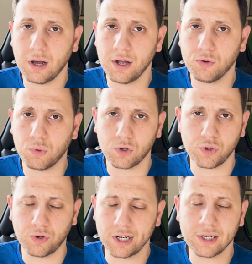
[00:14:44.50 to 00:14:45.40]
and you won't
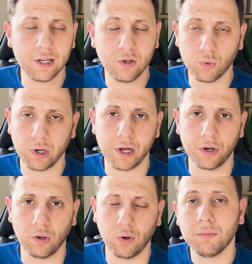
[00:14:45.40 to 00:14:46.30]
regret it. You will learn a
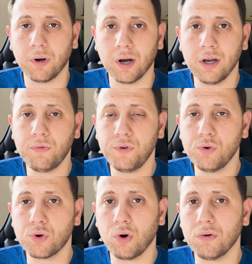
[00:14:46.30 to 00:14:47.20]
lot. But if
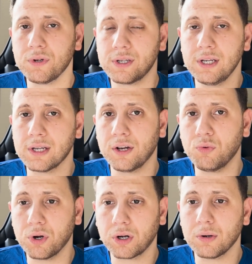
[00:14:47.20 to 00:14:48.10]
you're overseas and you
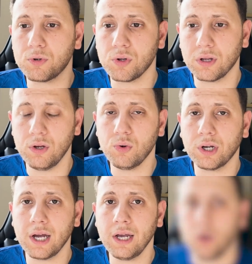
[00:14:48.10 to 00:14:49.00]
want to come to the UK,